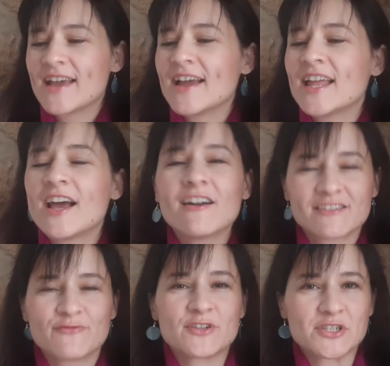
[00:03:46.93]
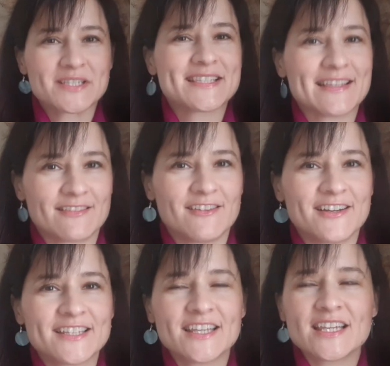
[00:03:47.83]
An artificial
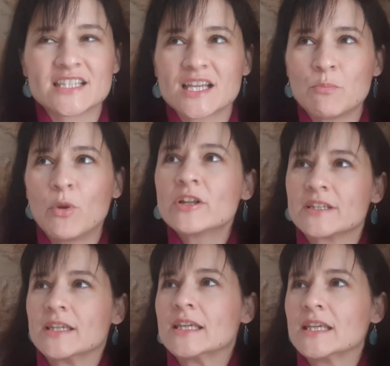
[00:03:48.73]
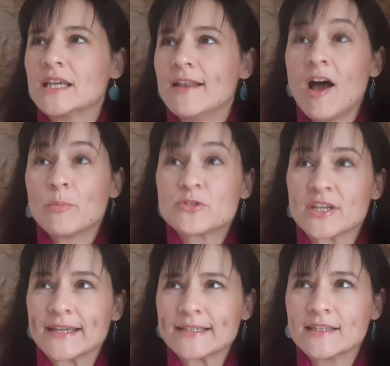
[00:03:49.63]
satellite is a body, an
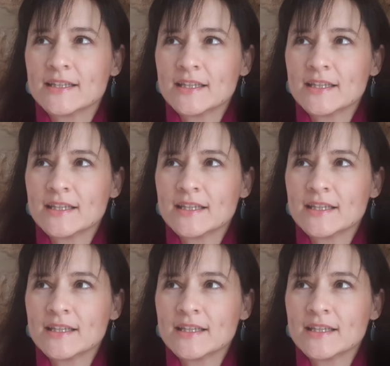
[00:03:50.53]
object,